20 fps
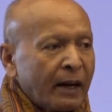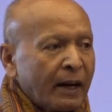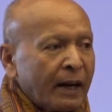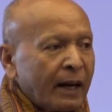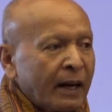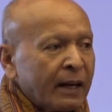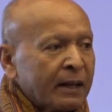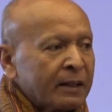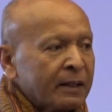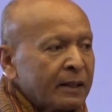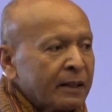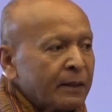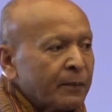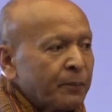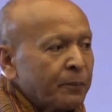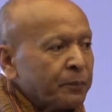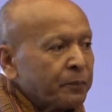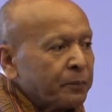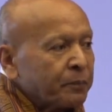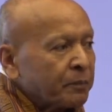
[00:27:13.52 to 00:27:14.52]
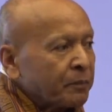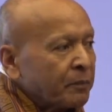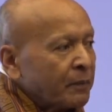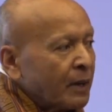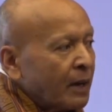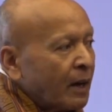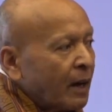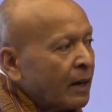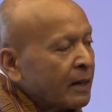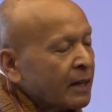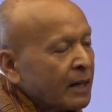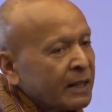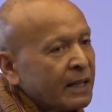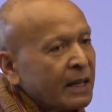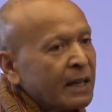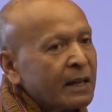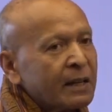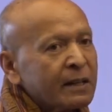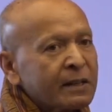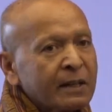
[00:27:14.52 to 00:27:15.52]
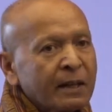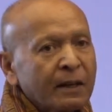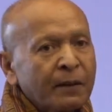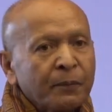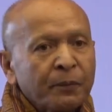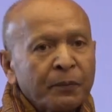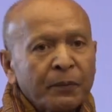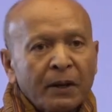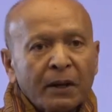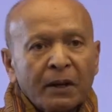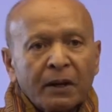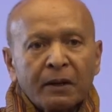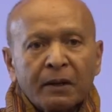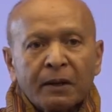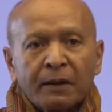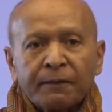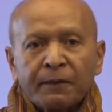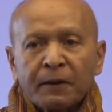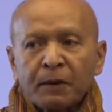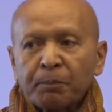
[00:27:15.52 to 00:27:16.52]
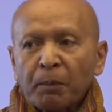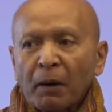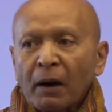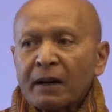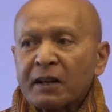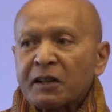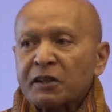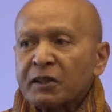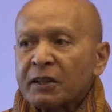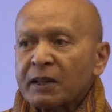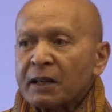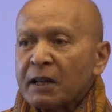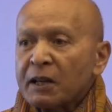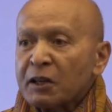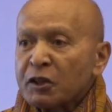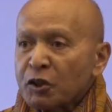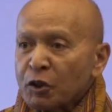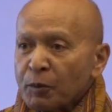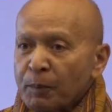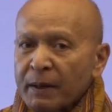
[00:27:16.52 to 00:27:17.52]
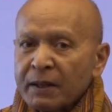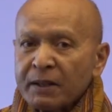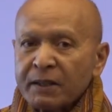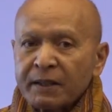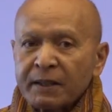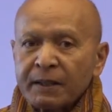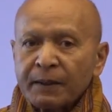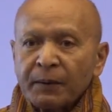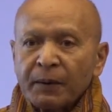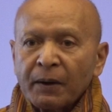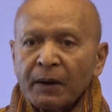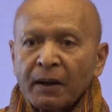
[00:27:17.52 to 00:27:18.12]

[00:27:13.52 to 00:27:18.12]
And under these different policy instruments,